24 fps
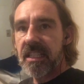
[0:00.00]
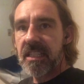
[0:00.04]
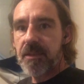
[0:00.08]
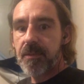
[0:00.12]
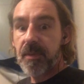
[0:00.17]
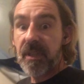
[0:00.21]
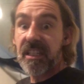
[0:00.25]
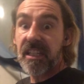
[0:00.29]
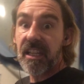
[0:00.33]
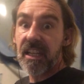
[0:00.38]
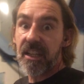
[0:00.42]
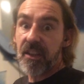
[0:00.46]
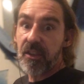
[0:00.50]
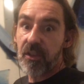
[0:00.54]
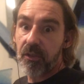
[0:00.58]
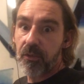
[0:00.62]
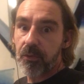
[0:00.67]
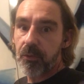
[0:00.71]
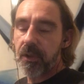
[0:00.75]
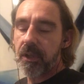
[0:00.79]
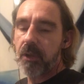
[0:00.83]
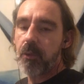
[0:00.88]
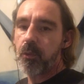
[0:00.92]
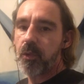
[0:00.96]

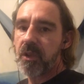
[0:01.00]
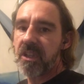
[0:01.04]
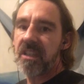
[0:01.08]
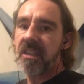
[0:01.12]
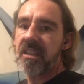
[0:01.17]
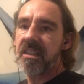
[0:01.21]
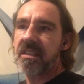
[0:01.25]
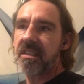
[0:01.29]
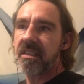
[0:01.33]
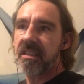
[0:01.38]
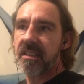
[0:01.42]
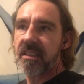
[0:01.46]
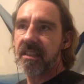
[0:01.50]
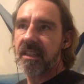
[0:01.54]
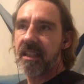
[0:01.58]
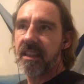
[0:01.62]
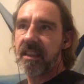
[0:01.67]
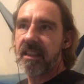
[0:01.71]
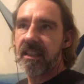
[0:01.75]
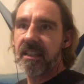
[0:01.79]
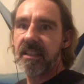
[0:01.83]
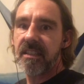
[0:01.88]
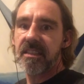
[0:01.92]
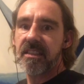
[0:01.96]
3 weeks, I
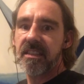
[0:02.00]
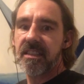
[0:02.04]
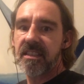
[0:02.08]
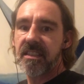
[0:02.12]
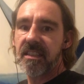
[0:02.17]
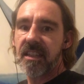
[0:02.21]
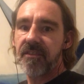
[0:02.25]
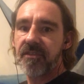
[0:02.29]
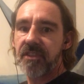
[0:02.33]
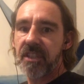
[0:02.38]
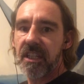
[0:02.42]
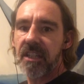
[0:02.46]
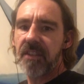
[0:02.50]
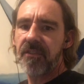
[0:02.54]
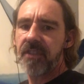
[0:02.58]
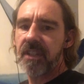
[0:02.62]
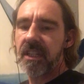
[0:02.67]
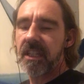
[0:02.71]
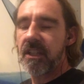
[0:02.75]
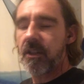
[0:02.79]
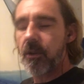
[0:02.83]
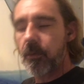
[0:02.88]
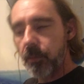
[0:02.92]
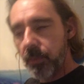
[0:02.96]
think, since I've done a
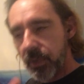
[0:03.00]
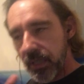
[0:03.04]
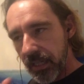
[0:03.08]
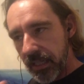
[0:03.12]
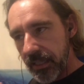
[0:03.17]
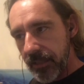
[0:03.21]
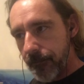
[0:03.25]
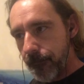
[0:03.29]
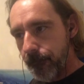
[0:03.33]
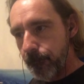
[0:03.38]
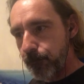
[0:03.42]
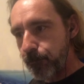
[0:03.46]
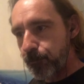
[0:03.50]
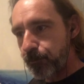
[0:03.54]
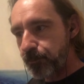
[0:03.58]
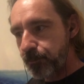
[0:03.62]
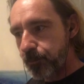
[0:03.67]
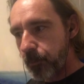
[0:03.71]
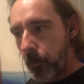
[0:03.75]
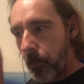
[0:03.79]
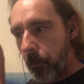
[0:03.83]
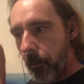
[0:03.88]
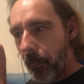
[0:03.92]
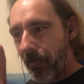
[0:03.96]
video, but
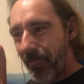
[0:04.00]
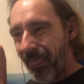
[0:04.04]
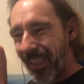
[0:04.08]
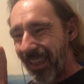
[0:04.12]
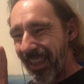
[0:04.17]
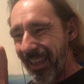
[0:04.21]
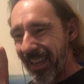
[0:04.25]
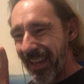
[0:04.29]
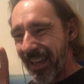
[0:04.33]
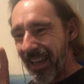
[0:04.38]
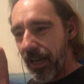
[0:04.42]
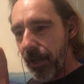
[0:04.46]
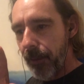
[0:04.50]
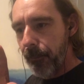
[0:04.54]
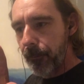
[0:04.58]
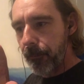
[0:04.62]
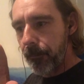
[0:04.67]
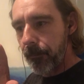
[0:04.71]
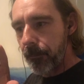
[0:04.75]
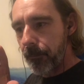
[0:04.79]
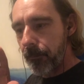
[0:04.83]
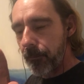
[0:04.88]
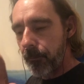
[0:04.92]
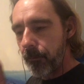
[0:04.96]
I'm
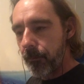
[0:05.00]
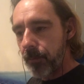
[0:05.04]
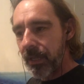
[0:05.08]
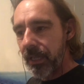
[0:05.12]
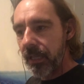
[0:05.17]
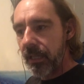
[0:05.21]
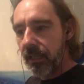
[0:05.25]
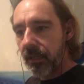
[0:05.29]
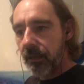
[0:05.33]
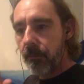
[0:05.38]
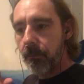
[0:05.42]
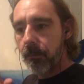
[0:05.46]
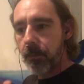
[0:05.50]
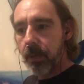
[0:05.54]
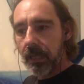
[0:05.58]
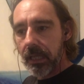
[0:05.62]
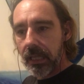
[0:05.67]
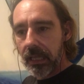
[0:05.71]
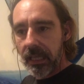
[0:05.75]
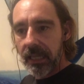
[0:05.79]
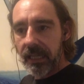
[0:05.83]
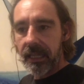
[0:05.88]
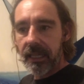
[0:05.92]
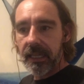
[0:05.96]
being
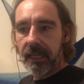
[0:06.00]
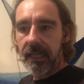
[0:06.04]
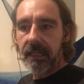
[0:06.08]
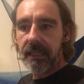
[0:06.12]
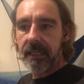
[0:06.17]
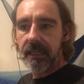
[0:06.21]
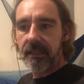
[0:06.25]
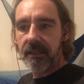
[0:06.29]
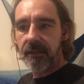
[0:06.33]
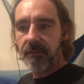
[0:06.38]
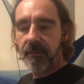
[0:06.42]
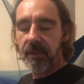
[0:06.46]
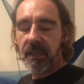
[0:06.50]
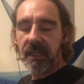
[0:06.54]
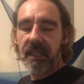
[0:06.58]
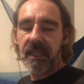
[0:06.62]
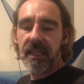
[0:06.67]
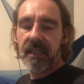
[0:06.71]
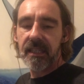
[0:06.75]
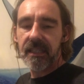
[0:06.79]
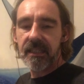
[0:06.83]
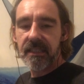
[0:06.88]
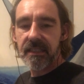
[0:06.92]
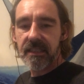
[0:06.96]
plagued by
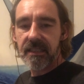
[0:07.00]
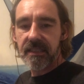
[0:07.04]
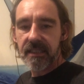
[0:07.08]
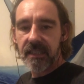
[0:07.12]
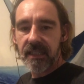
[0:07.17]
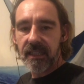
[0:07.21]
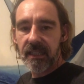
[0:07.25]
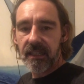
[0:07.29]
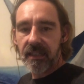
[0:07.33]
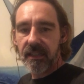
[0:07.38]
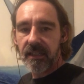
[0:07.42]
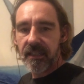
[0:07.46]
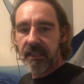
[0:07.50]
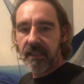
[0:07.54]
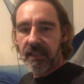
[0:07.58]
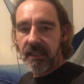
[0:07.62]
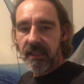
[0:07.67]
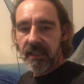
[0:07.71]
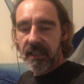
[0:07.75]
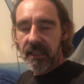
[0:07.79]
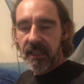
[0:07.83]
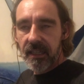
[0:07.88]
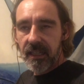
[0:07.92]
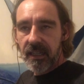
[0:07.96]
these
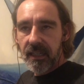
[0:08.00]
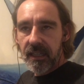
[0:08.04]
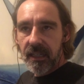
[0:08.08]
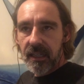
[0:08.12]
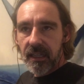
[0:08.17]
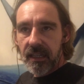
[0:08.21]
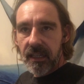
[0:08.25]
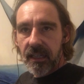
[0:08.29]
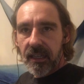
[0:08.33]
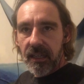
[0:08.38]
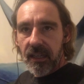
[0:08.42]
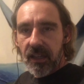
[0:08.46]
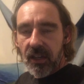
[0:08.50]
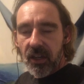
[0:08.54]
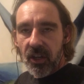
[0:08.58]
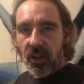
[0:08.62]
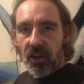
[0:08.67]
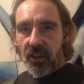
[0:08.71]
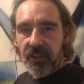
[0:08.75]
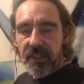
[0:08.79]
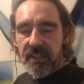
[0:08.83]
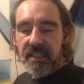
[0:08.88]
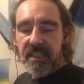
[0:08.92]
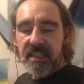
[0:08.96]

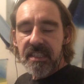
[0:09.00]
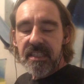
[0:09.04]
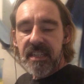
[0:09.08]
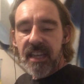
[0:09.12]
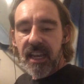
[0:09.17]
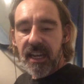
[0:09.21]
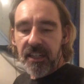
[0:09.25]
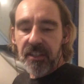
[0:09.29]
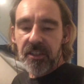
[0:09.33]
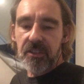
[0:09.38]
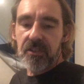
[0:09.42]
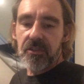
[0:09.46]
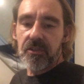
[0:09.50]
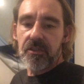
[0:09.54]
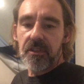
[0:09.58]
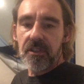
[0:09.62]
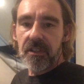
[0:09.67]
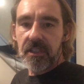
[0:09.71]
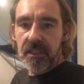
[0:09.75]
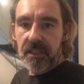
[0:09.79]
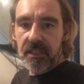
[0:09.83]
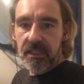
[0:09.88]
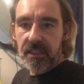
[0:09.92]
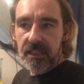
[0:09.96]
all these
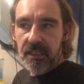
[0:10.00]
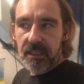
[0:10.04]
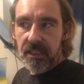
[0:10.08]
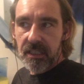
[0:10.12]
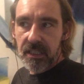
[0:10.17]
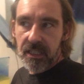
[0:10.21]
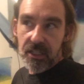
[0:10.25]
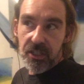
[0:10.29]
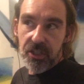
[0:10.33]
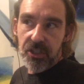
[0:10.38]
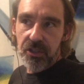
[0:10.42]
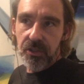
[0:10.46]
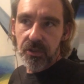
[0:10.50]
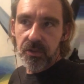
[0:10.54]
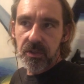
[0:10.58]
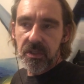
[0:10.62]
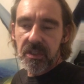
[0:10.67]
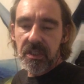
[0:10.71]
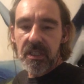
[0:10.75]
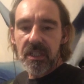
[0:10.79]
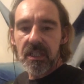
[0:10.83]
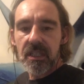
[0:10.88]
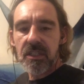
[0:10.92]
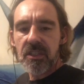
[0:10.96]
technical
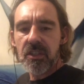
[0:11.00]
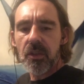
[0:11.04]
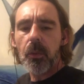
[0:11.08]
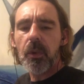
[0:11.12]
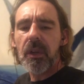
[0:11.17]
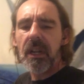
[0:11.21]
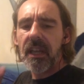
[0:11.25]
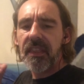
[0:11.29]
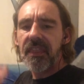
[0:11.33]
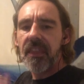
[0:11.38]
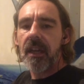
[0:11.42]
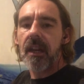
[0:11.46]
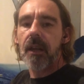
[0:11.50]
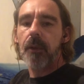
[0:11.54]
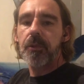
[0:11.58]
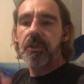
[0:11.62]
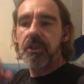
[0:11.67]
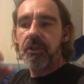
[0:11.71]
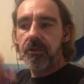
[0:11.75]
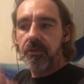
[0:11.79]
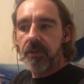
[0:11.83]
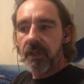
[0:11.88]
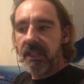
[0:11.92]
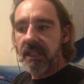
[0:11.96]
issues. So what I thought I would
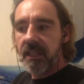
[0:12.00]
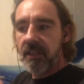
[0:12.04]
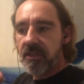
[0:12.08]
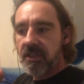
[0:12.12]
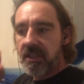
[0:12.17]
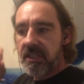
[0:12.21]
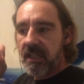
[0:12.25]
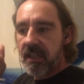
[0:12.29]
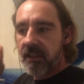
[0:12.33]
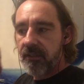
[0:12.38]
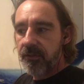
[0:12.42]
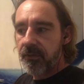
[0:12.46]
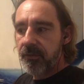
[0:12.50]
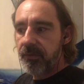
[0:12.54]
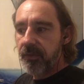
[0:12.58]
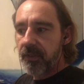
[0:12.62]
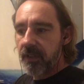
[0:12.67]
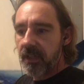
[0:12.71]
do right now is give